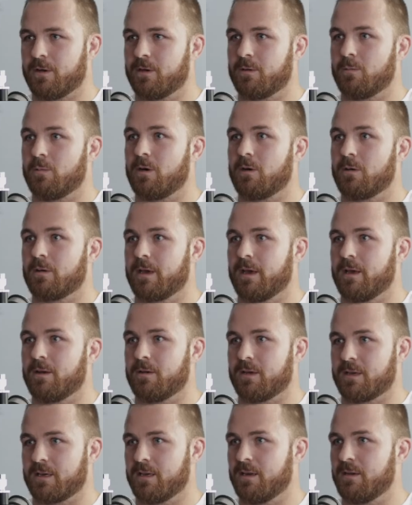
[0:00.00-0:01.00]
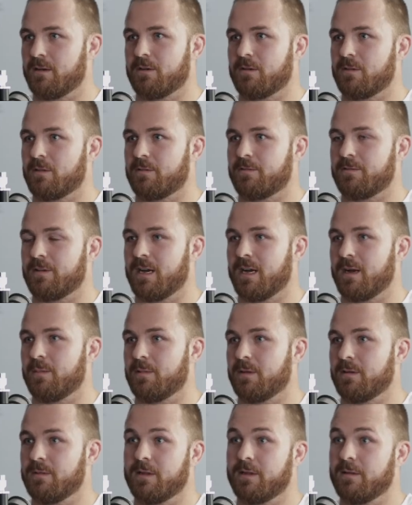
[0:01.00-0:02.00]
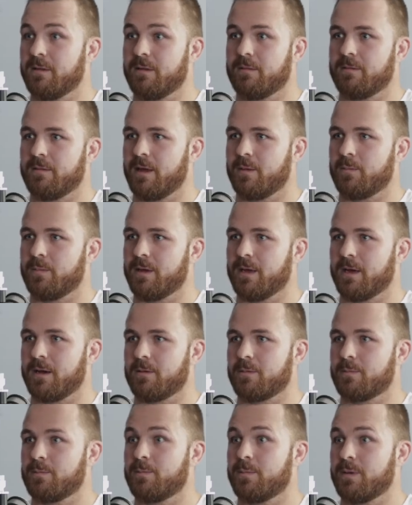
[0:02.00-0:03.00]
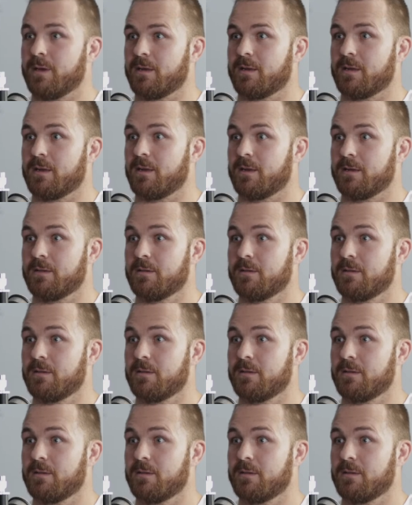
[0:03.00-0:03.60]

a wild cat, a kitten on the farm, and then that'd be our pet kitten,